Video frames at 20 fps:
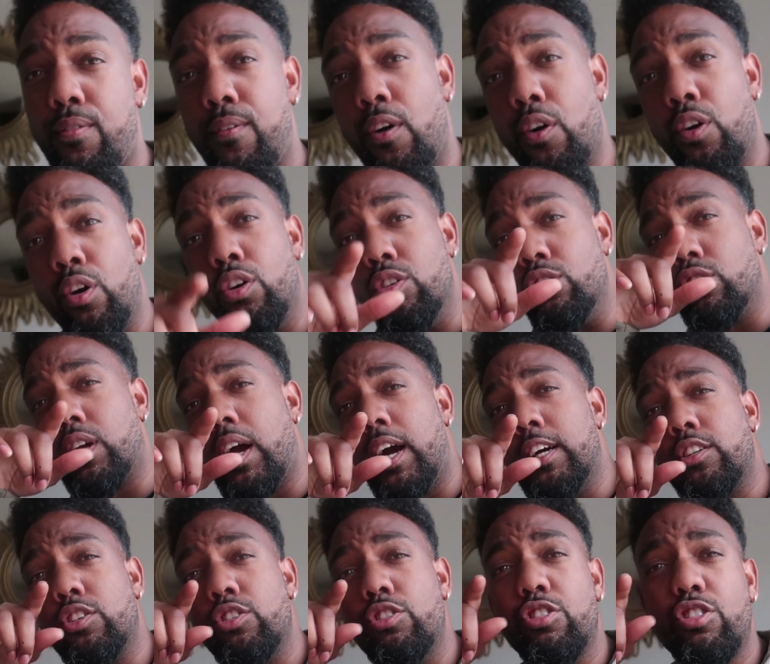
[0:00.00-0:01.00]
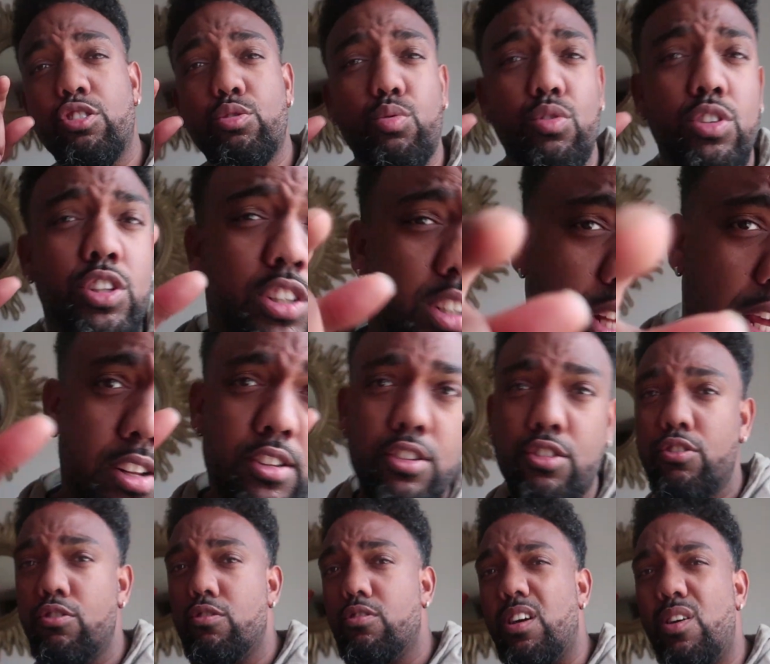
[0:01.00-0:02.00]
photos, guys. So just stay
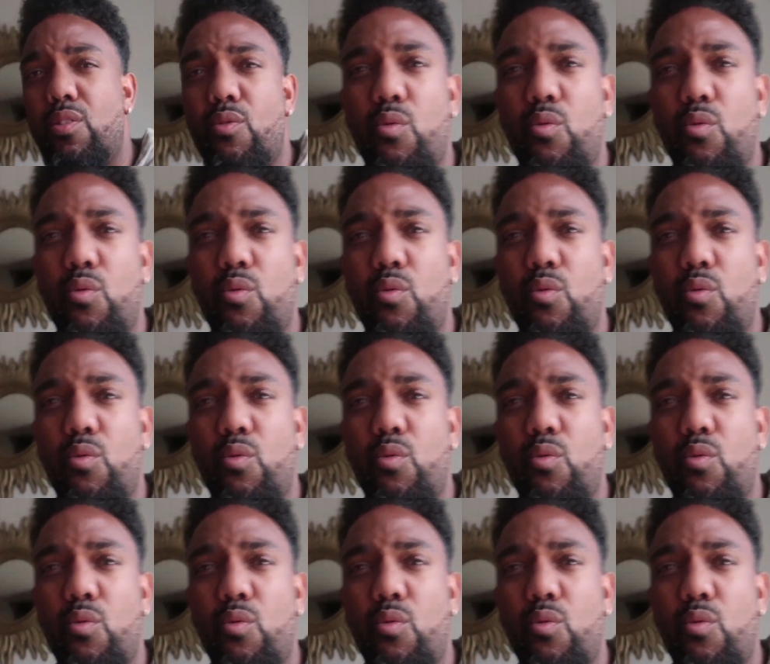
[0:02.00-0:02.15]
tuned